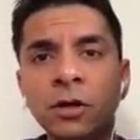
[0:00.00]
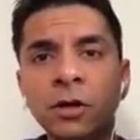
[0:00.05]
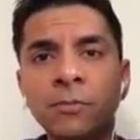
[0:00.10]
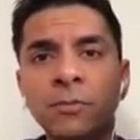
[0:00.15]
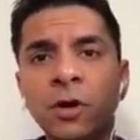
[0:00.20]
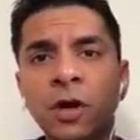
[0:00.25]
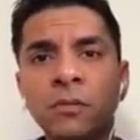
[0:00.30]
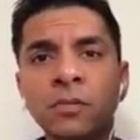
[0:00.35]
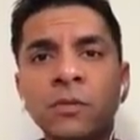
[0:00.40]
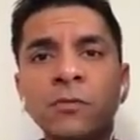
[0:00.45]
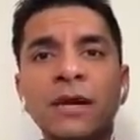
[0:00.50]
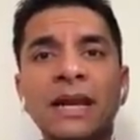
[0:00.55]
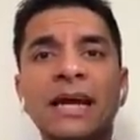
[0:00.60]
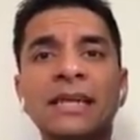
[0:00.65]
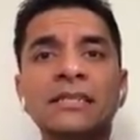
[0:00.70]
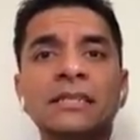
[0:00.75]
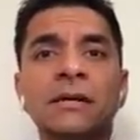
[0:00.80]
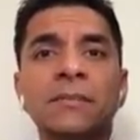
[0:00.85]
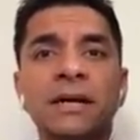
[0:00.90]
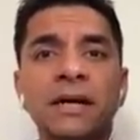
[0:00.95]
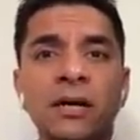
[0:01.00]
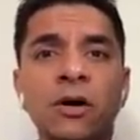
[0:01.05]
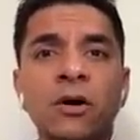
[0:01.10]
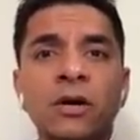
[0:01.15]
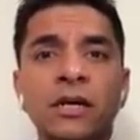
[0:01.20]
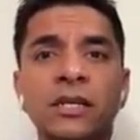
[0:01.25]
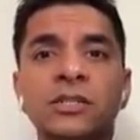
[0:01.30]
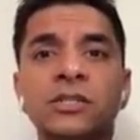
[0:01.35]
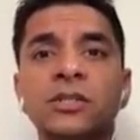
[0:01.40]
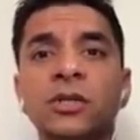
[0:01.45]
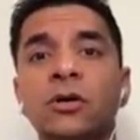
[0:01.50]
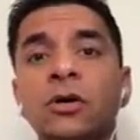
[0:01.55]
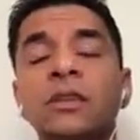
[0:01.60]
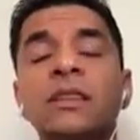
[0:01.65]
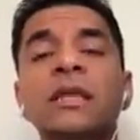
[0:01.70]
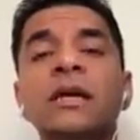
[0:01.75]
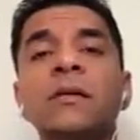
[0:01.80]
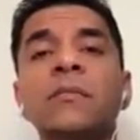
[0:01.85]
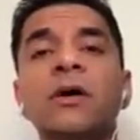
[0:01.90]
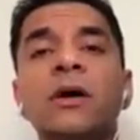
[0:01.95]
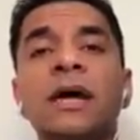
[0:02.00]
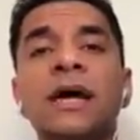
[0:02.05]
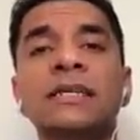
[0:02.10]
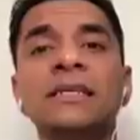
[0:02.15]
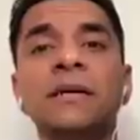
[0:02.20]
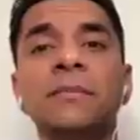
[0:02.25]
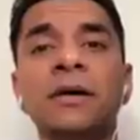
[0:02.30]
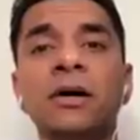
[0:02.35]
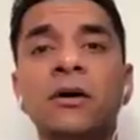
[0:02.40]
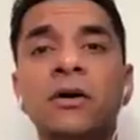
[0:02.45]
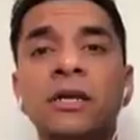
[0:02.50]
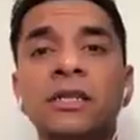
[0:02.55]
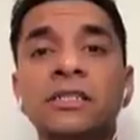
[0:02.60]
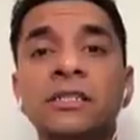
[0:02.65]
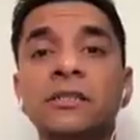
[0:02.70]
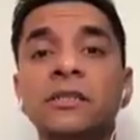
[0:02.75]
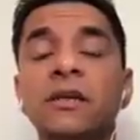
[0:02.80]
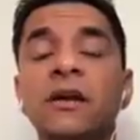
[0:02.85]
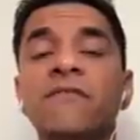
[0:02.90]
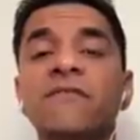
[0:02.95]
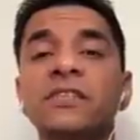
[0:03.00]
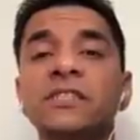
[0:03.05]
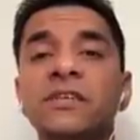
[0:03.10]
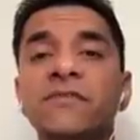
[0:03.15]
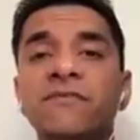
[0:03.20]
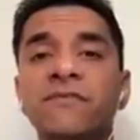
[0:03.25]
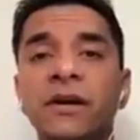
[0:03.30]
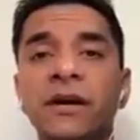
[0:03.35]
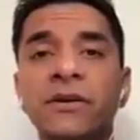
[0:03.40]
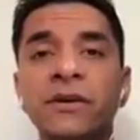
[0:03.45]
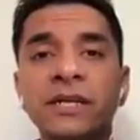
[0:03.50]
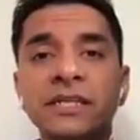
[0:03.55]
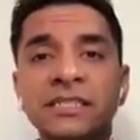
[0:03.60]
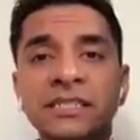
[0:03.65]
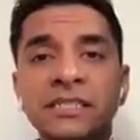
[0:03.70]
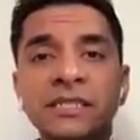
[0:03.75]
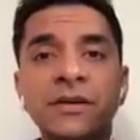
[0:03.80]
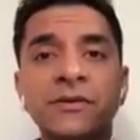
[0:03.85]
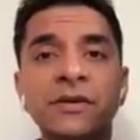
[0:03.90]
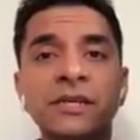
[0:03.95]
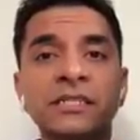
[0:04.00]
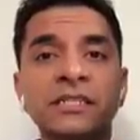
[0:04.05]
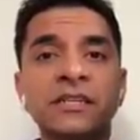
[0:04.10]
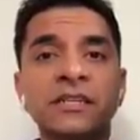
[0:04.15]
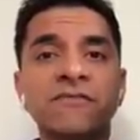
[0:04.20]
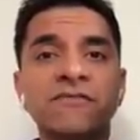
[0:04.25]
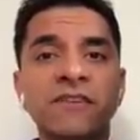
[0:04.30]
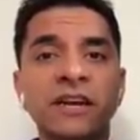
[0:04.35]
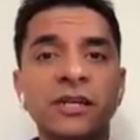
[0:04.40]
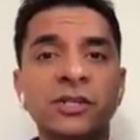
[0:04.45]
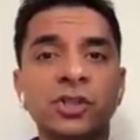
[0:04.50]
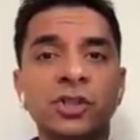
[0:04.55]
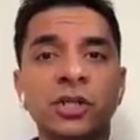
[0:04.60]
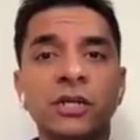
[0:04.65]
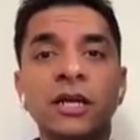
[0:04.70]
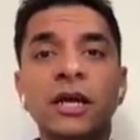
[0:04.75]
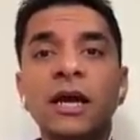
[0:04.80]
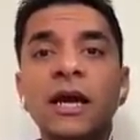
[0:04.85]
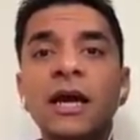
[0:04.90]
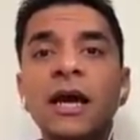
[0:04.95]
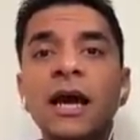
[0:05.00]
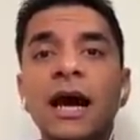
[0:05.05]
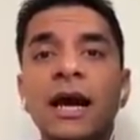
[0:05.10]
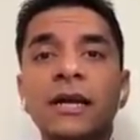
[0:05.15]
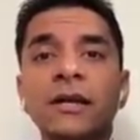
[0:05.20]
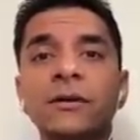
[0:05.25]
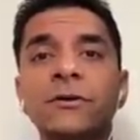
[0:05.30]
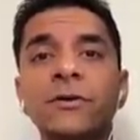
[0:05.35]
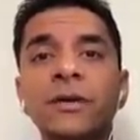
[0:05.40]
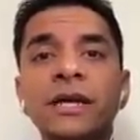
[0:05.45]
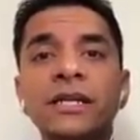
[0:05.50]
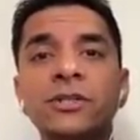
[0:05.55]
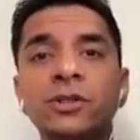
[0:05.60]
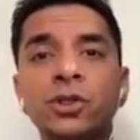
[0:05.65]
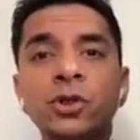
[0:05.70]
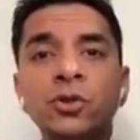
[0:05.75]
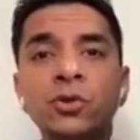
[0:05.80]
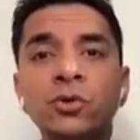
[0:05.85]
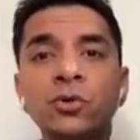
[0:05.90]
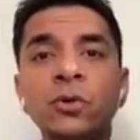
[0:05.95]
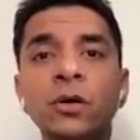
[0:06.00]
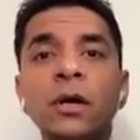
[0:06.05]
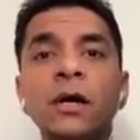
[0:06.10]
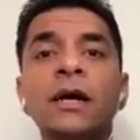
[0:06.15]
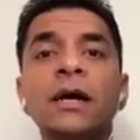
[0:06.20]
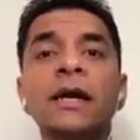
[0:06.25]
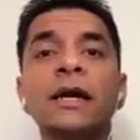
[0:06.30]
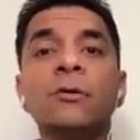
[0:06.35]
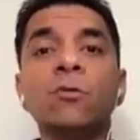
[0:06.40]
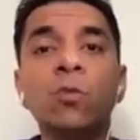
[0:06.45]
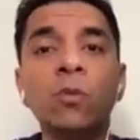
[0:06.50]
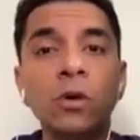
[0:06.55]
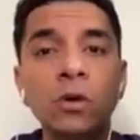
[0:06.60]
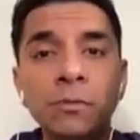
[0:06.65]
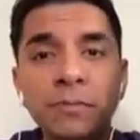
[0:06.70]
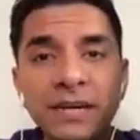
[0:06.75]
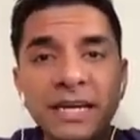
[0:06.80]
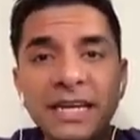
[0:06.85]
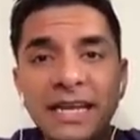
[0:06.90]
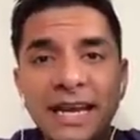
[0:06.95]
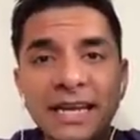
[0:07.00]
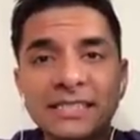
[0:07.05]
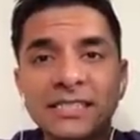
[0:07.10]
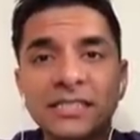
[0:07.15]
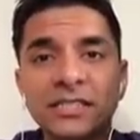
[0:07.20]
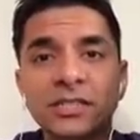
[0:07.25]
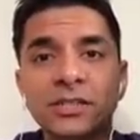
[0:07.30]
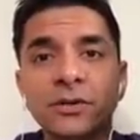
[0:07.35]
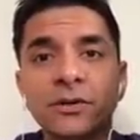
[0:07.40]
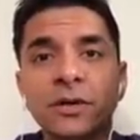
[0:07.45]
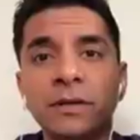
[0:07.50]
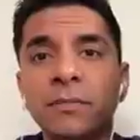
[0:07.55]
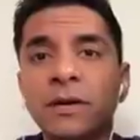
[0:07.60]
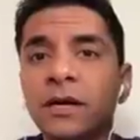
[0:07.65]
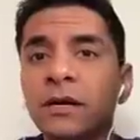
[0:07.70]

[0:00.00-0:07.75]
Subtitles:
Now, the problem with antibiotics, the good thing about antibiotics is if it's a very serious infection and a grade 2, it would be necessary.